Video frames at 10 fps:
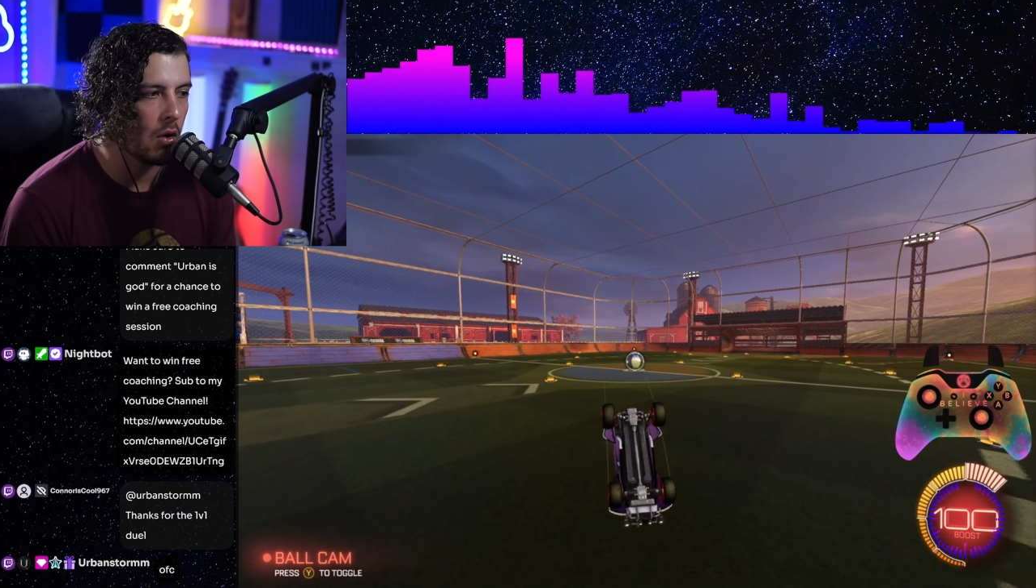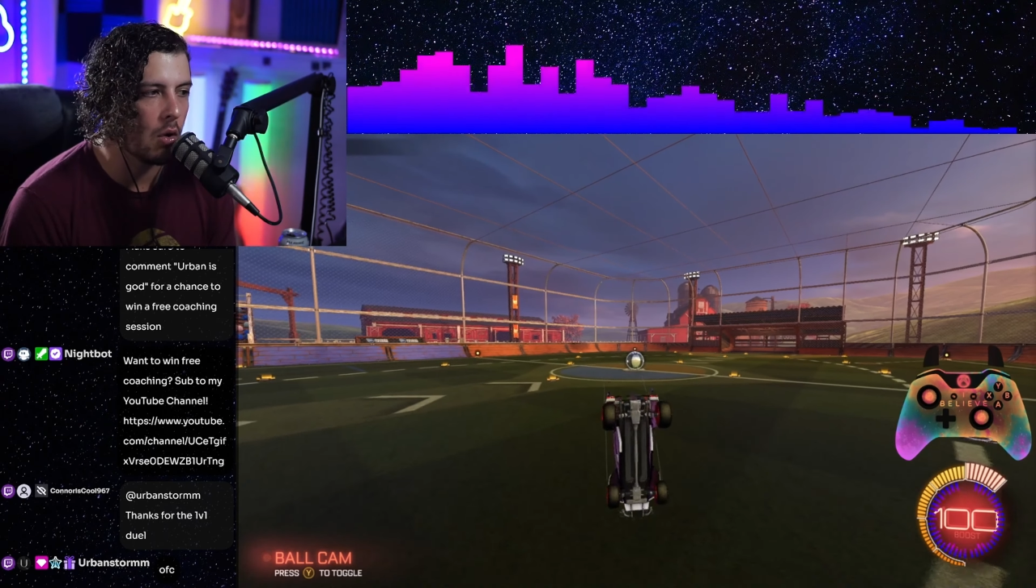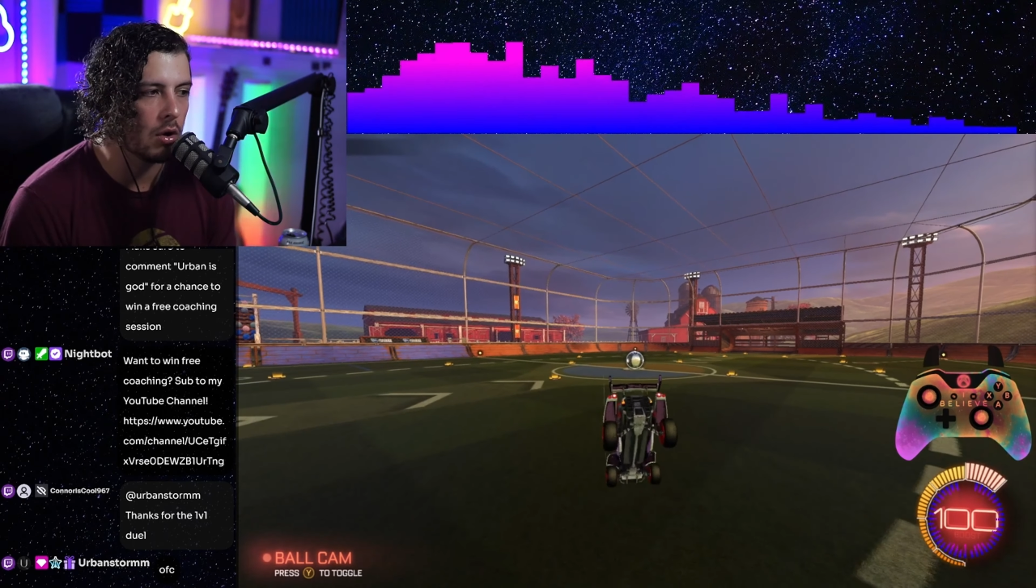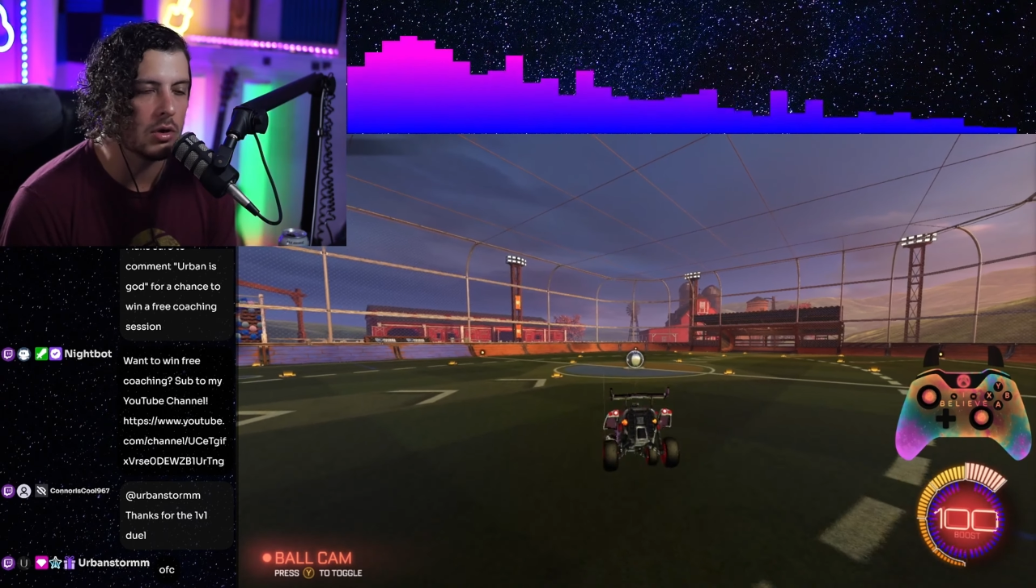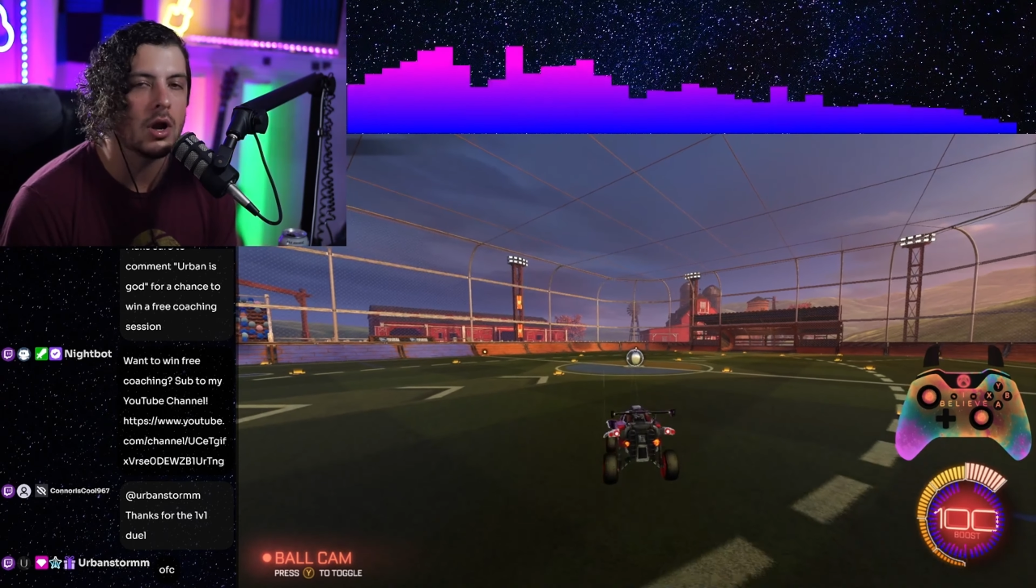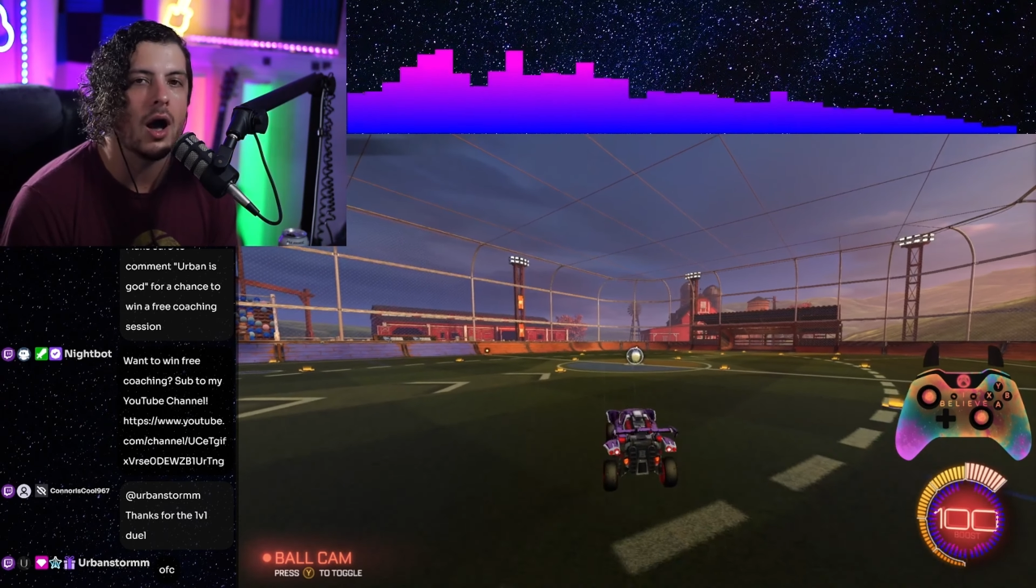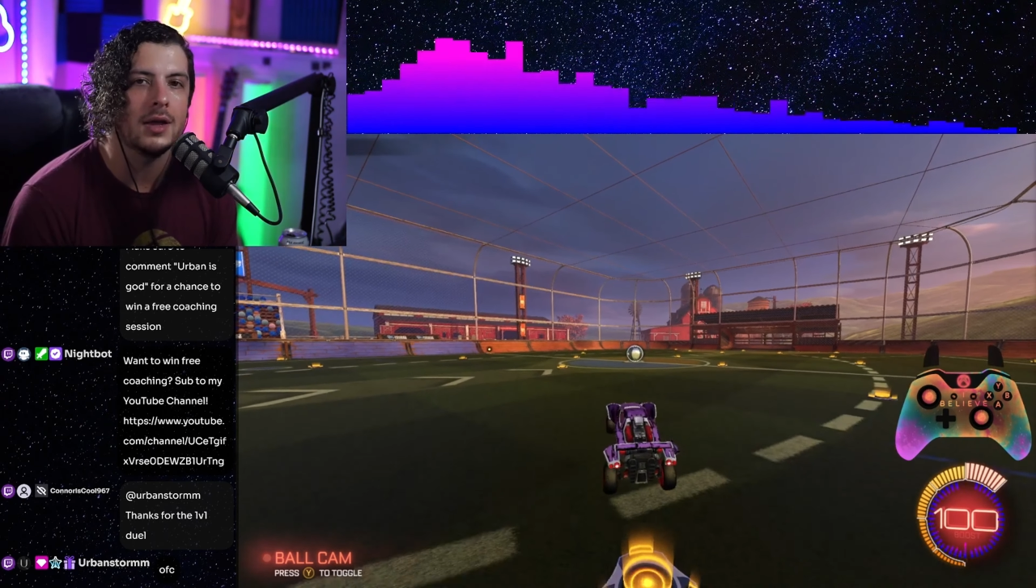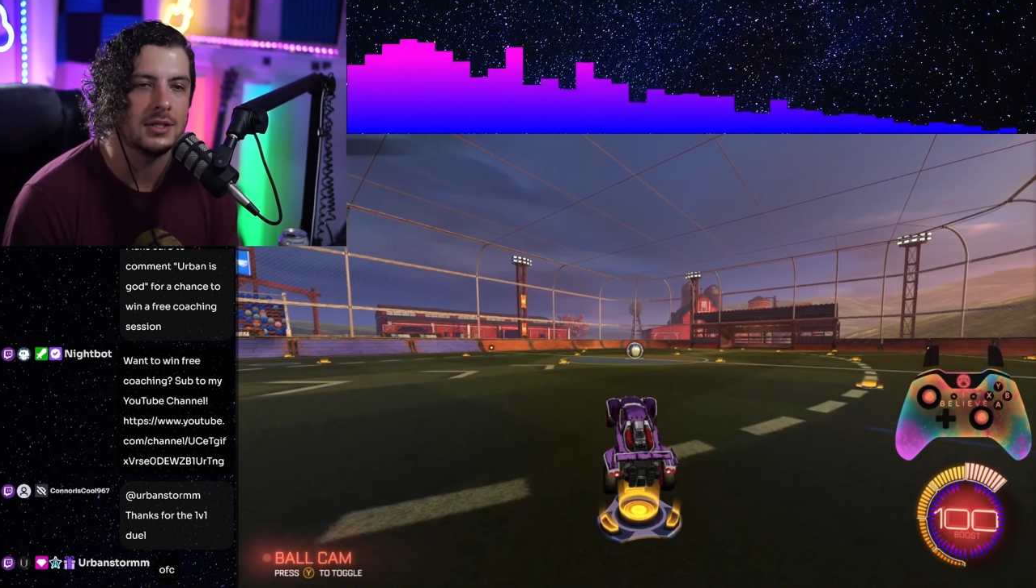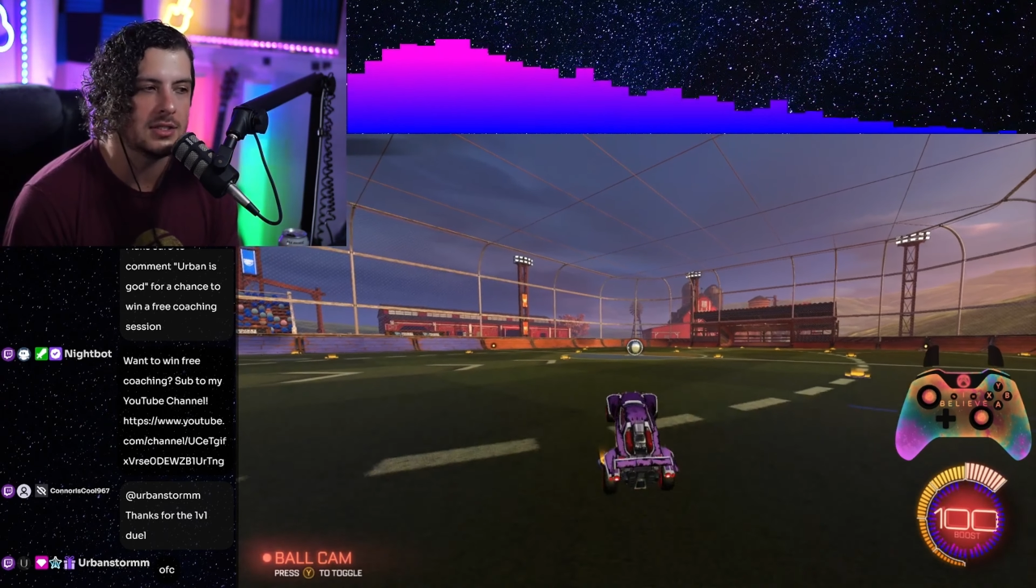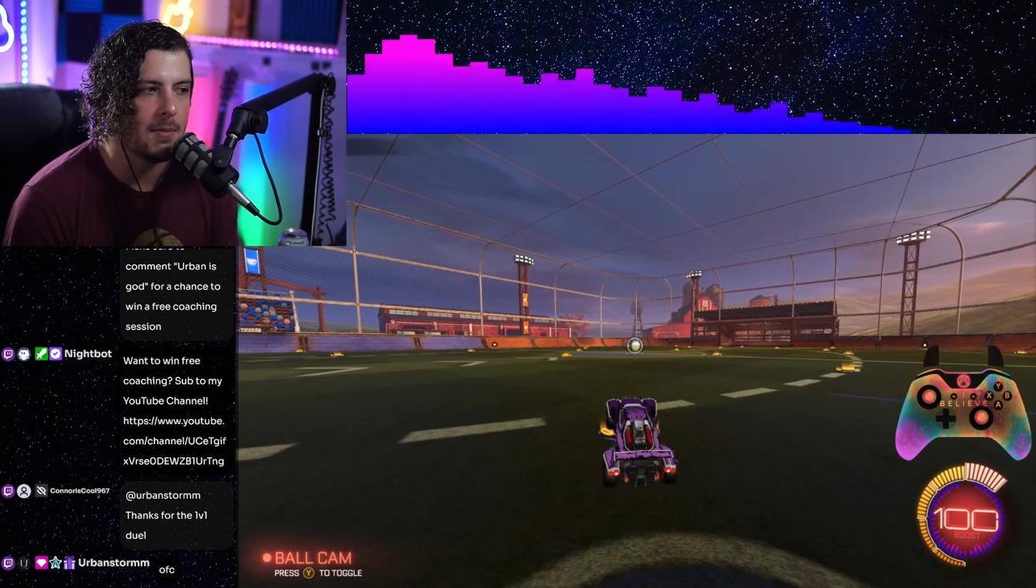or it will
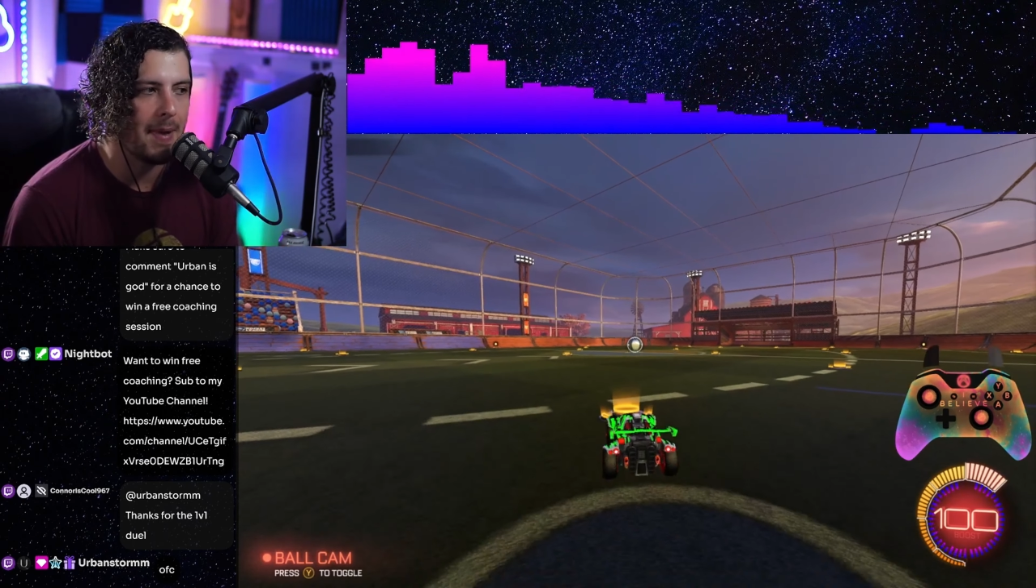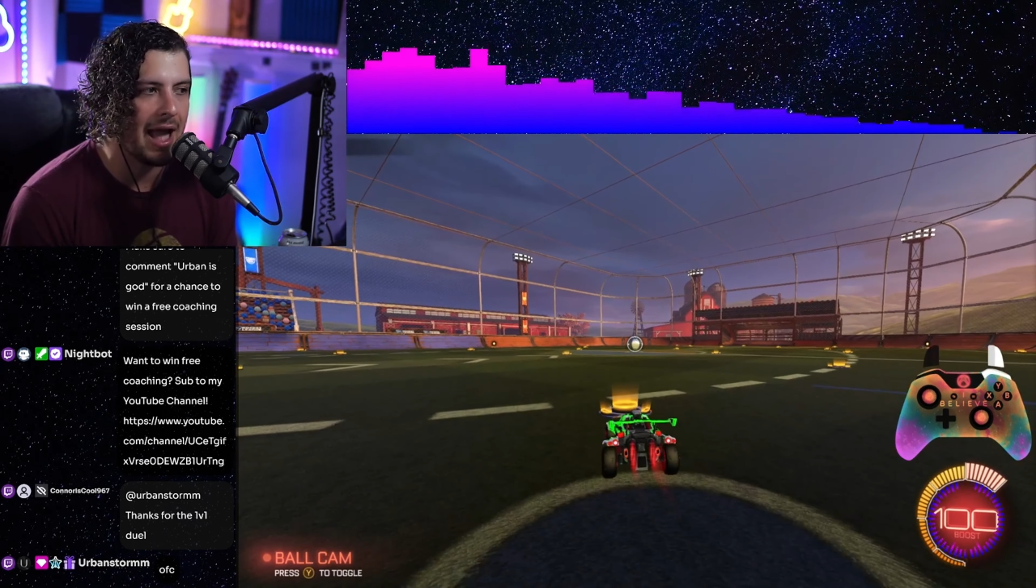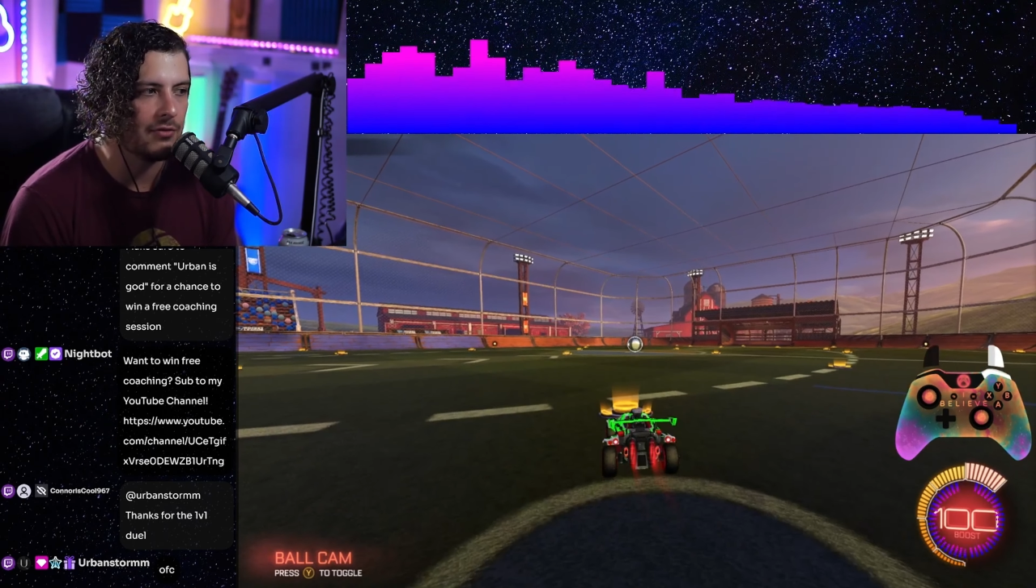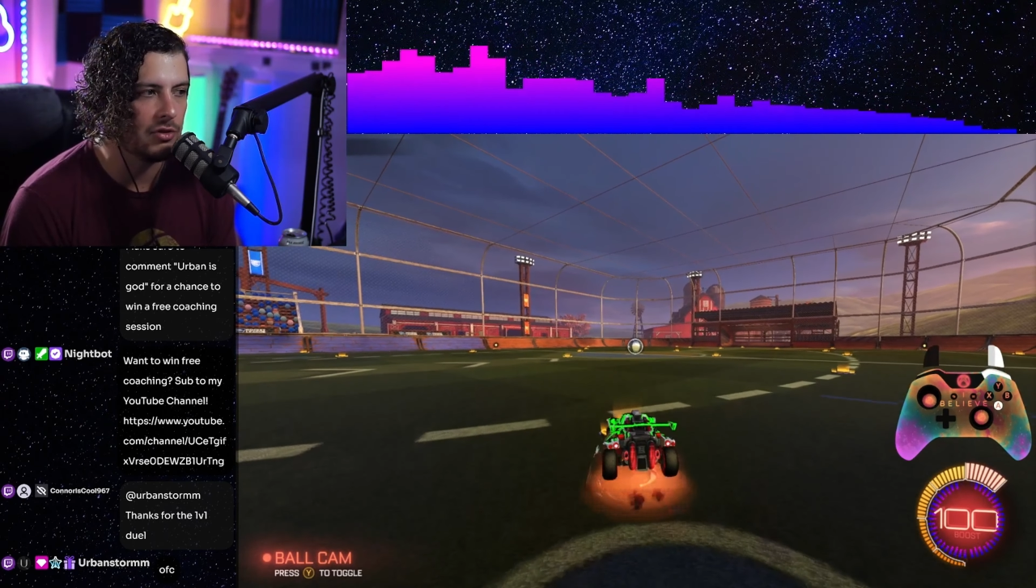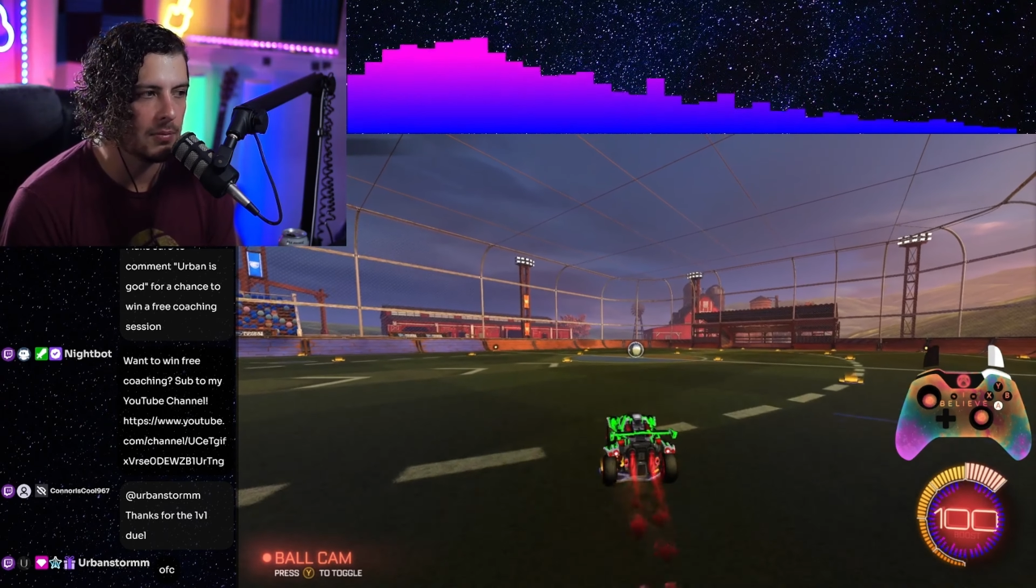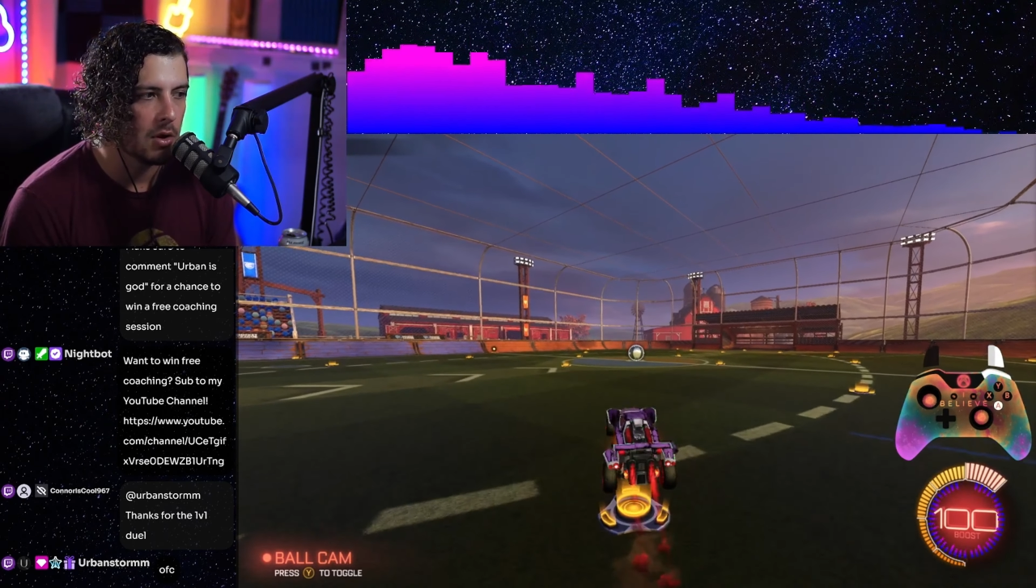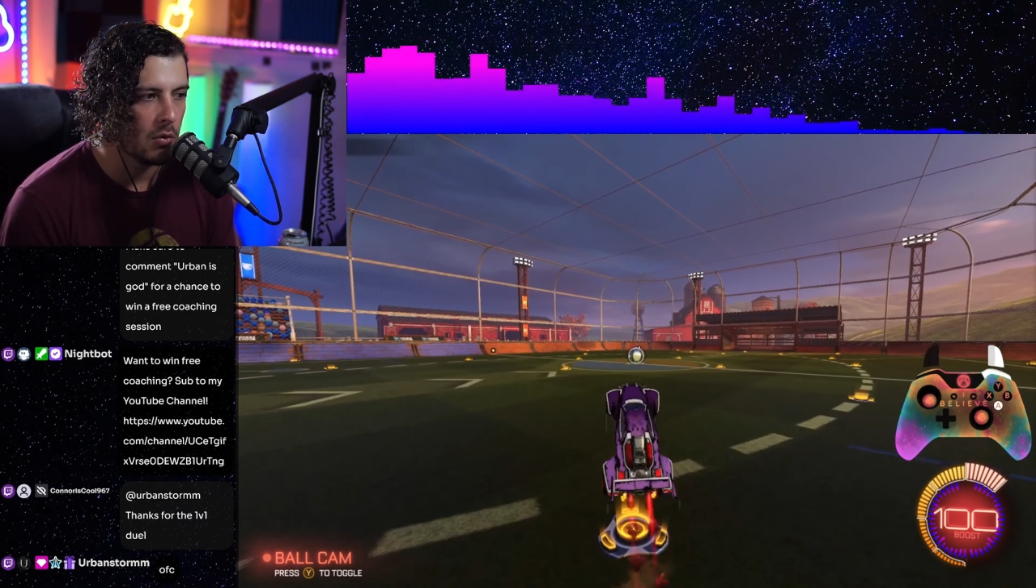cause us to backflip,